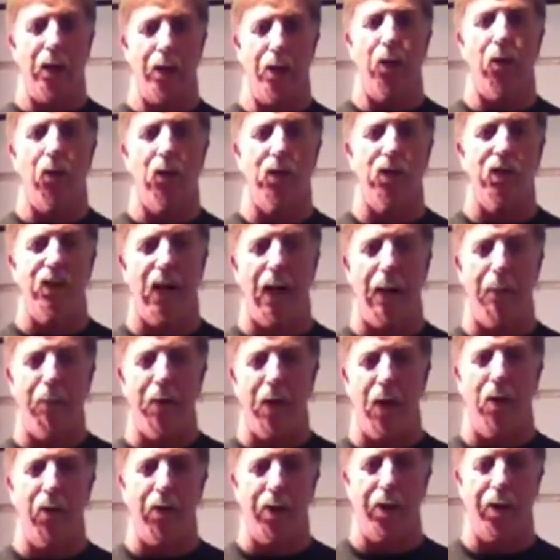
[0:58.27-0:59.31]
You don't stop
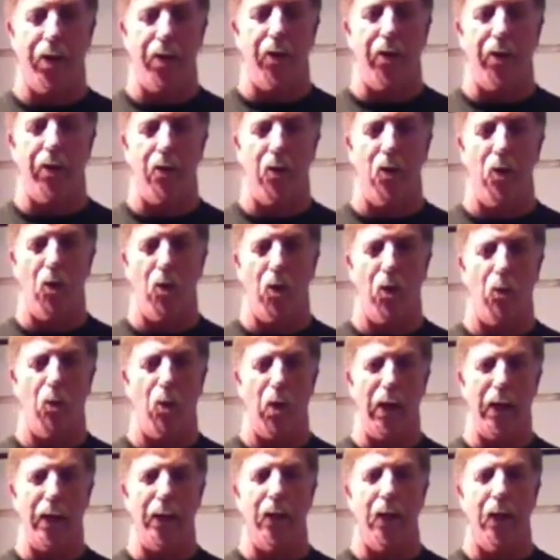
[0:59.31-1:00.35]
down here and hold the
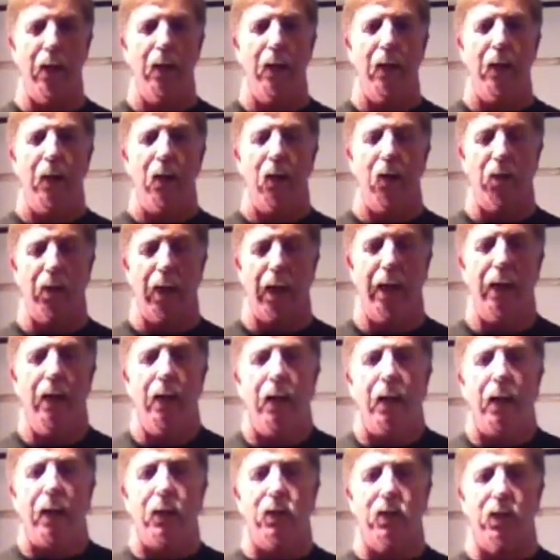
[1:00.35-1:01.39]
weight. Okay,
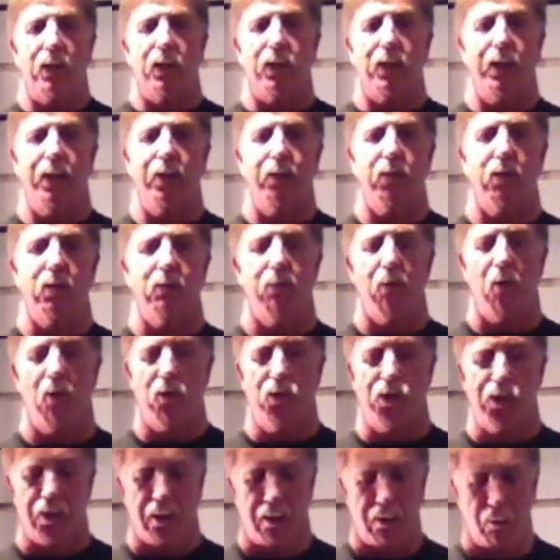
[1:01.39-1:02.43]
it's continuous
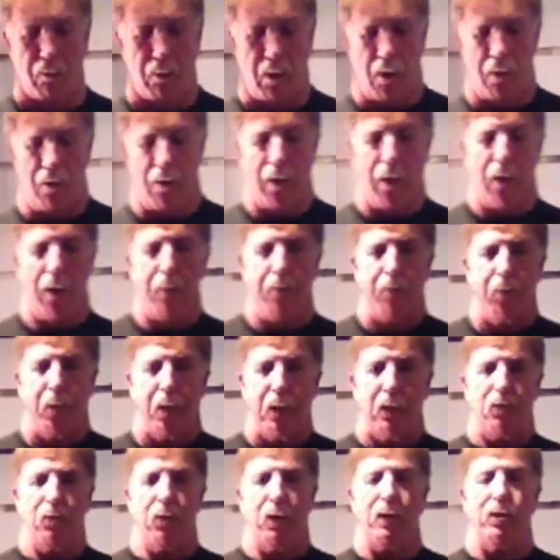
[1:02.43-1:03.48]
motion throughout.
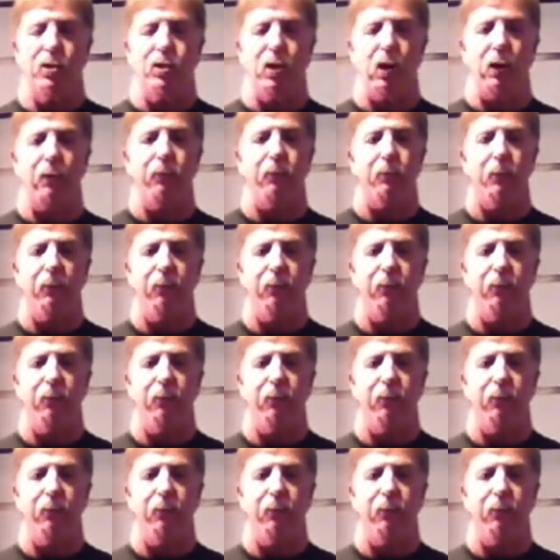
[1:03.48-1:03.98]
So I start from